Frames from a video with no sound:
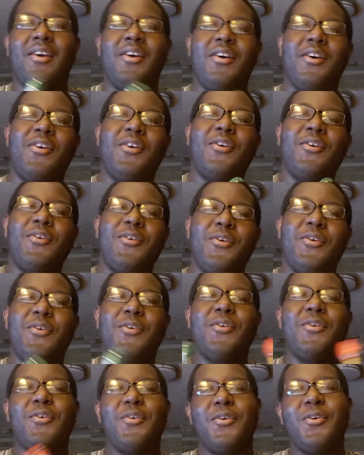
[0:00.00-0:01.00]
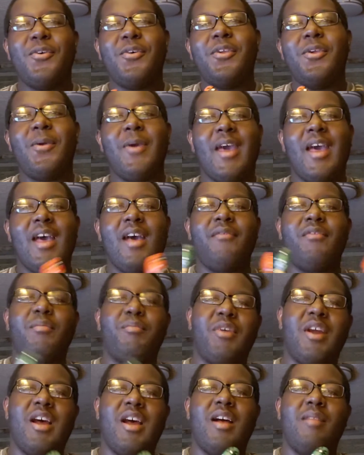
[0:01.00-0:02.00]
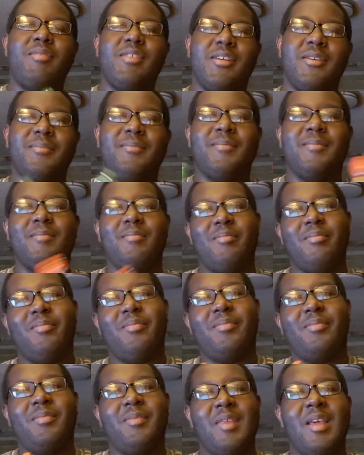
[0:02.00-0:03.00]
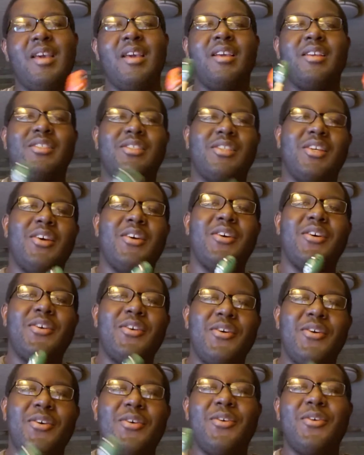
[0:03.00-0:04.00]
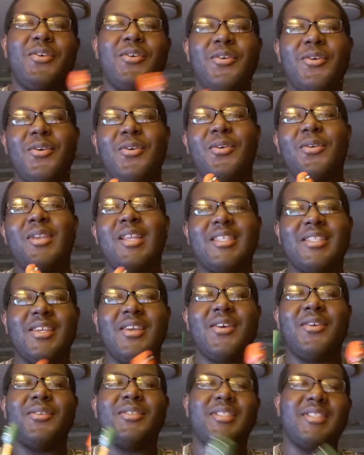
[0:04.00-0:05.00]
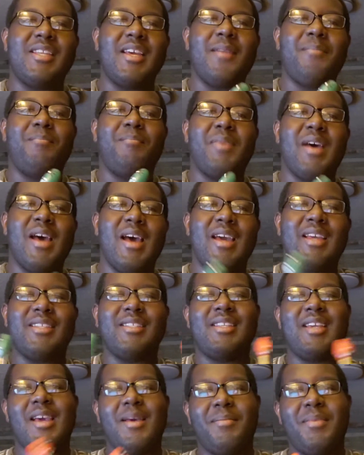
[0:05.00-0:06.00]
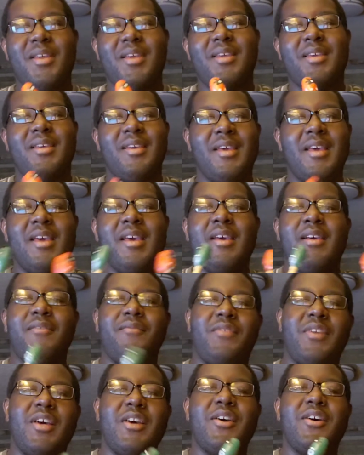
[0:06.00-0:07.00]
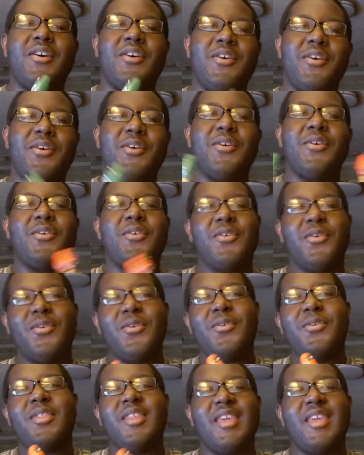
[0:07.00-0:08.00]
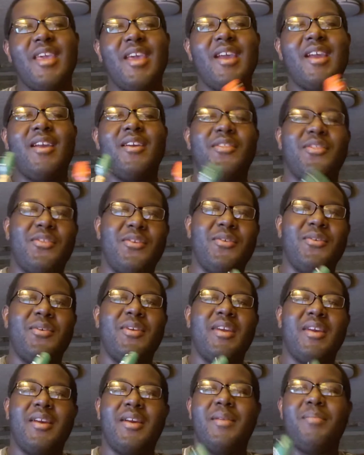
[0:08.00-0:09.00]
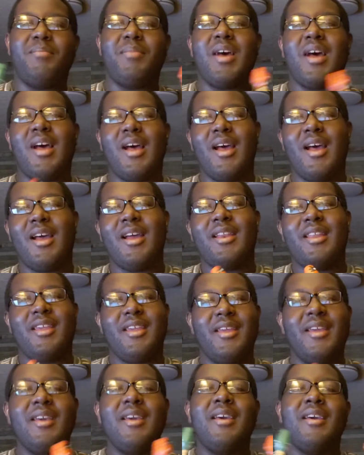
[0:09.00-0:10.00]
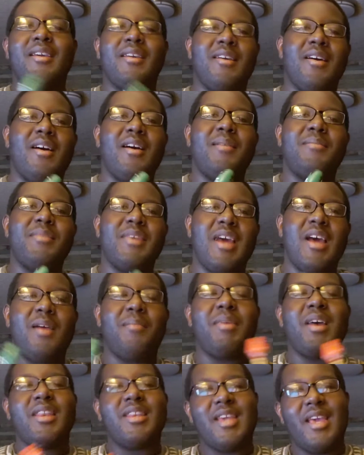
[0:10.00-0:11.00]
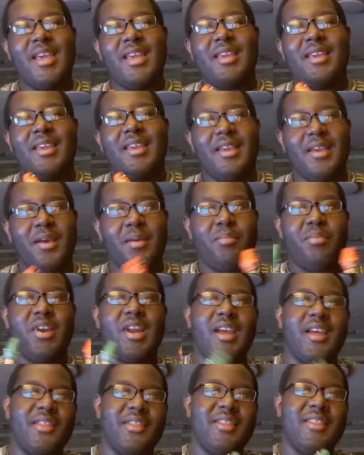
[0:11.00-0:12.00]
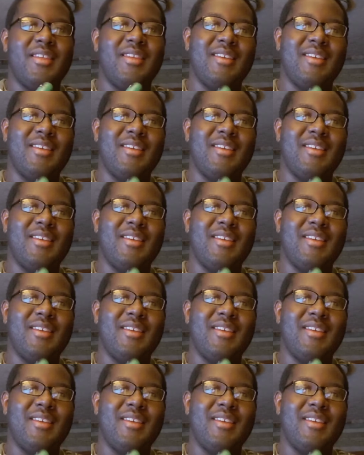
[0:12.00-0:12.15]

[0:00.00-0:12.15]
Oh, you have a problem. So let's go step by step. Flow the air through your body. Calm down by taking a breath.